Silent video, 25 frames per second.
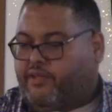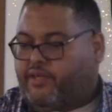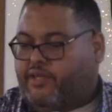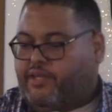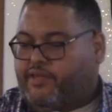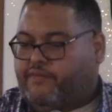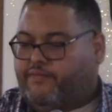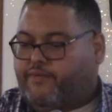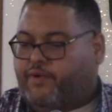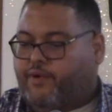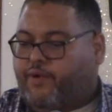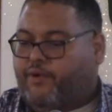
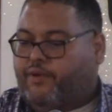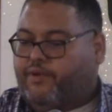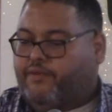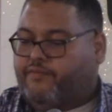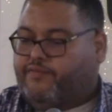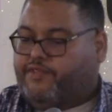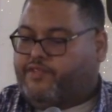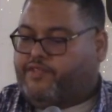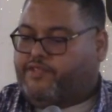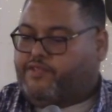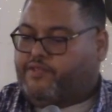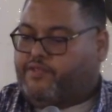if all
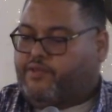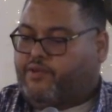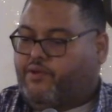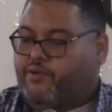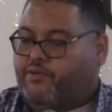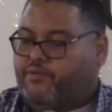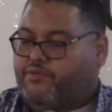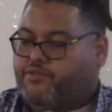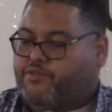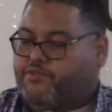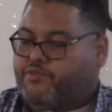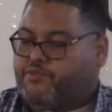of these
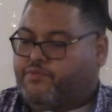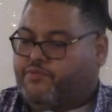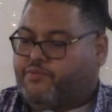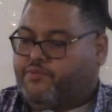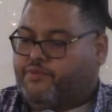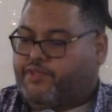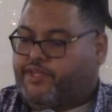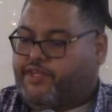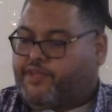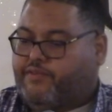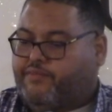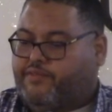cultures
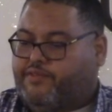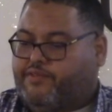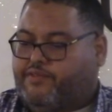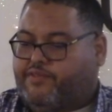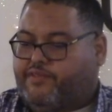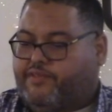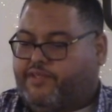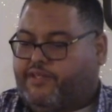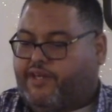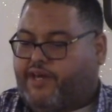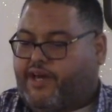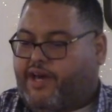were given
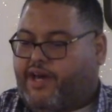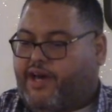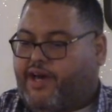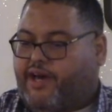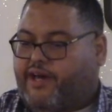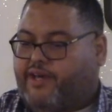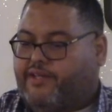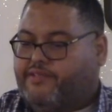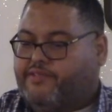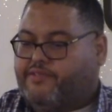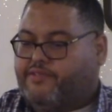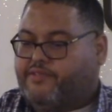to the
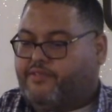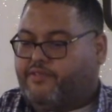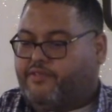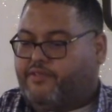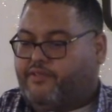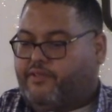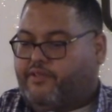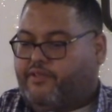gods,